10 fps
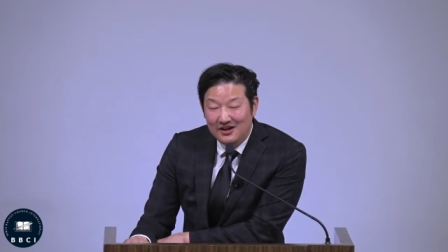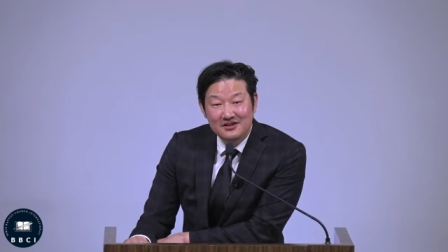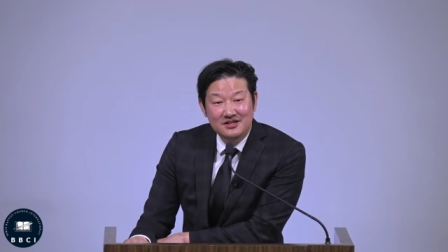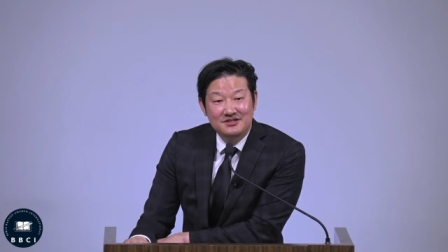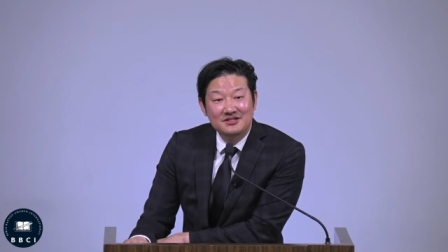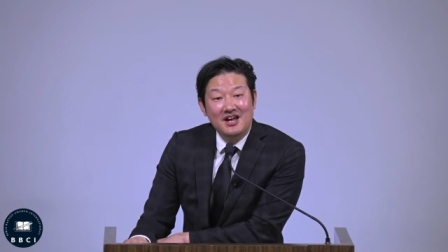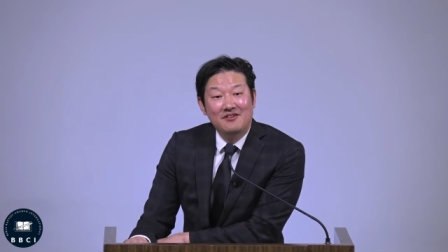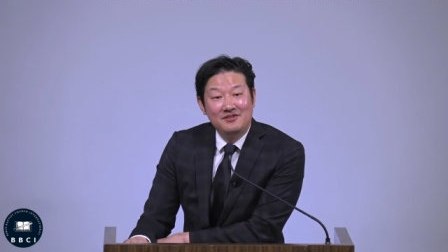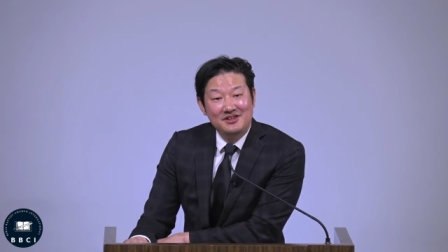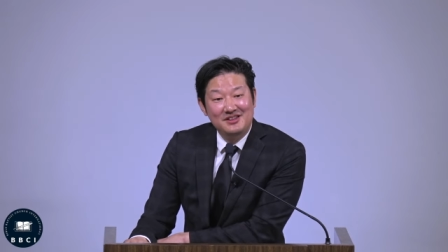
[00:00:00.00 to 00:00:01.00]
This is
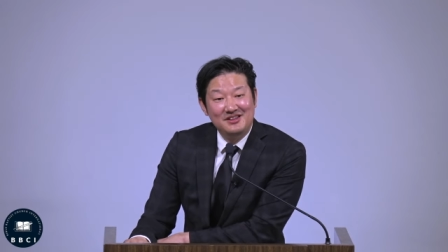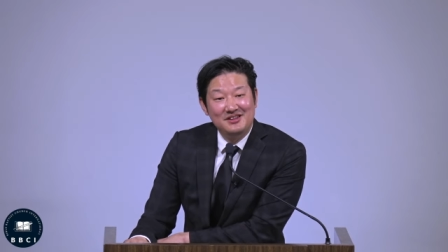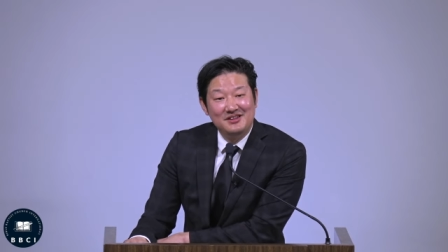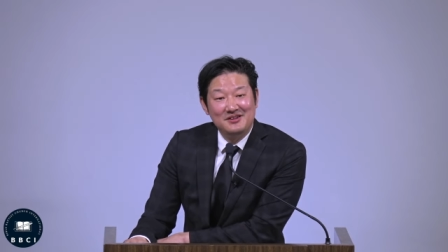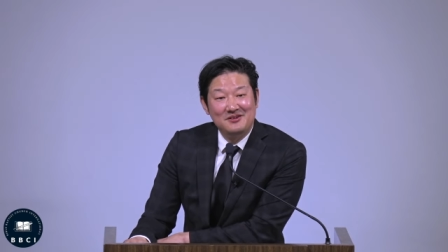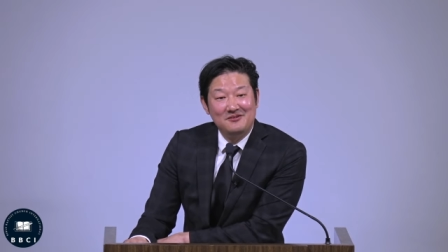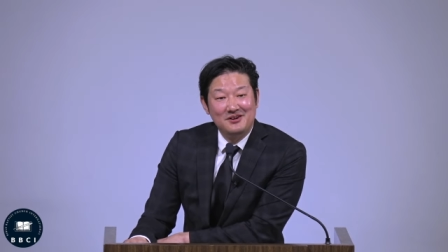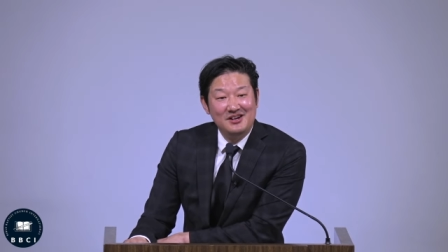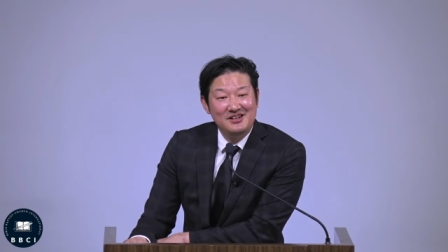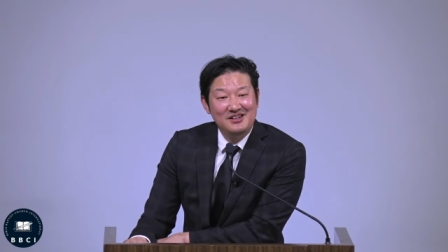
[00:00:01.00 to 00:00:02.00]
heaven,
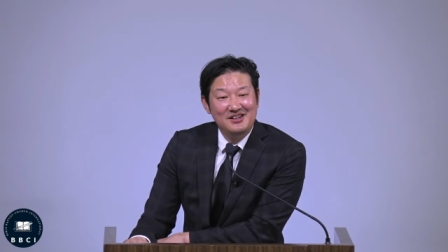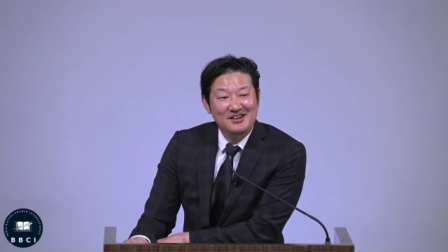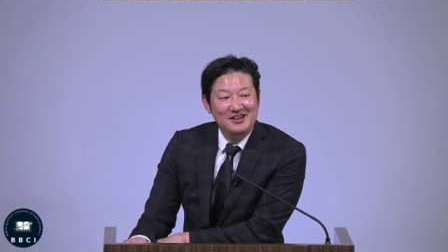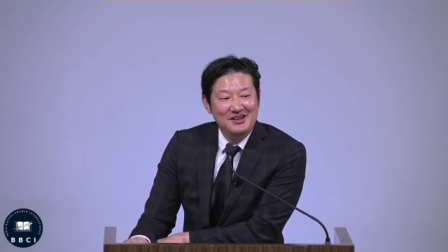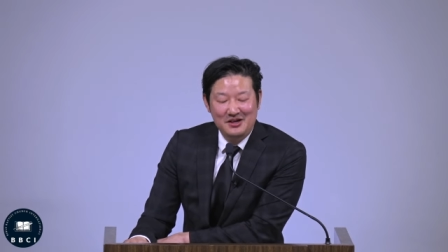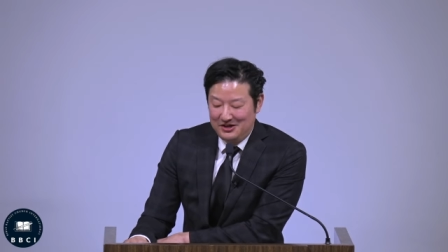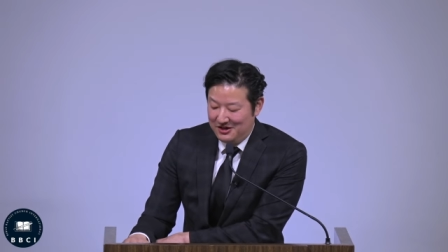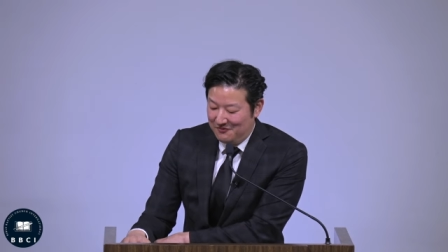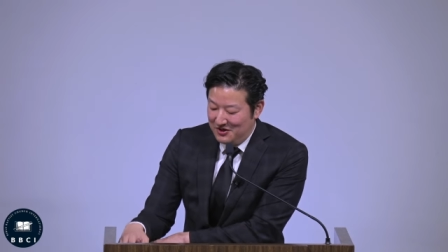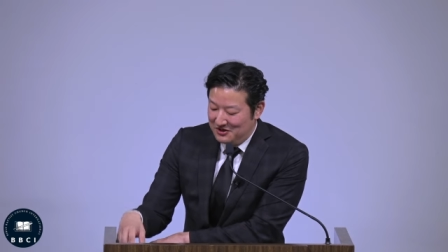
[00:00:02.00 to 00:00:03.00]
right? Amen.
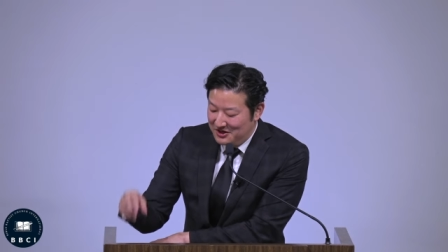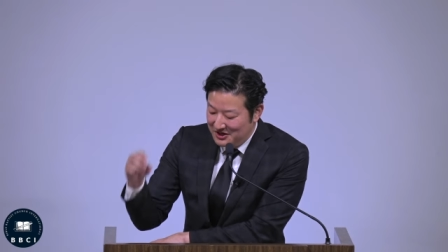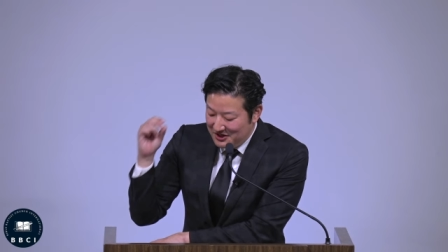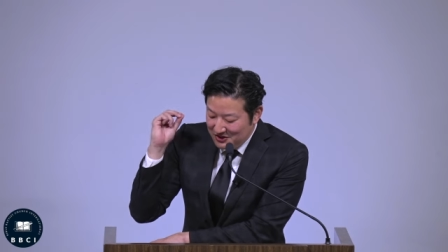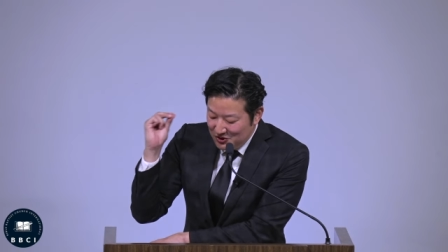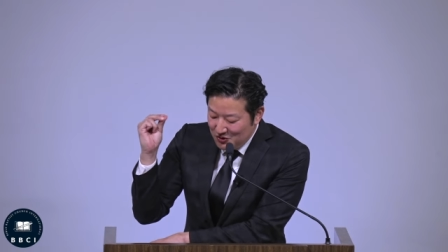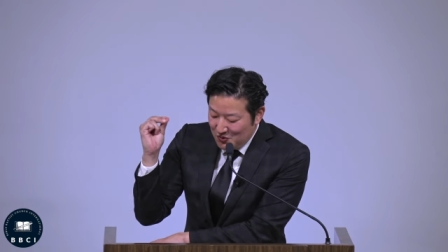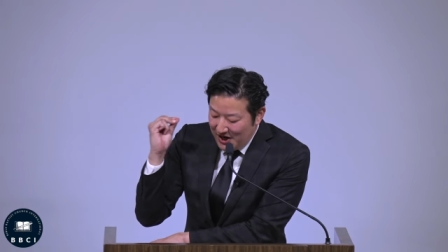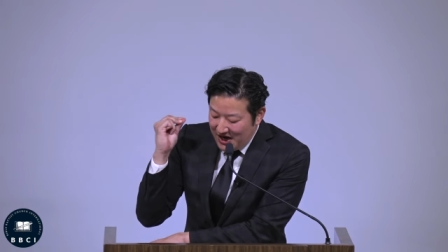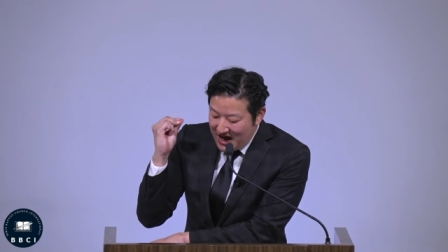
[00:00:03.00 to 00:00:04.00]
I mean, you
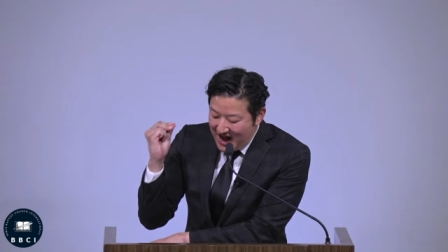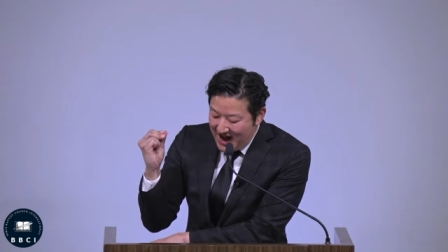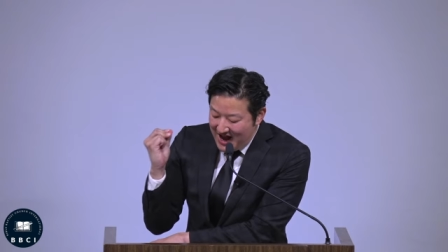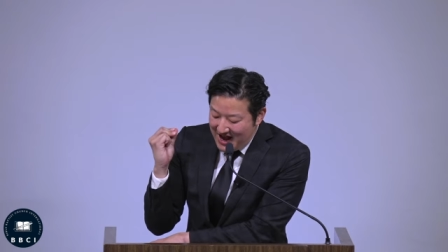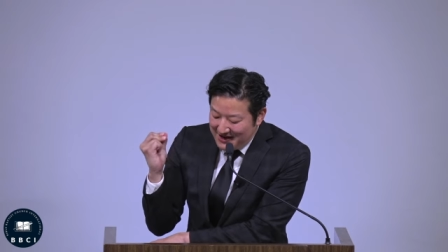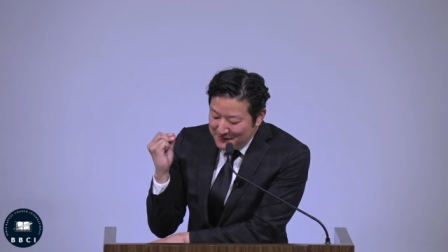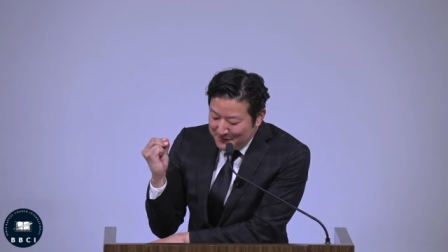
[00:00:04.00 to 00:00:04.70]
and I,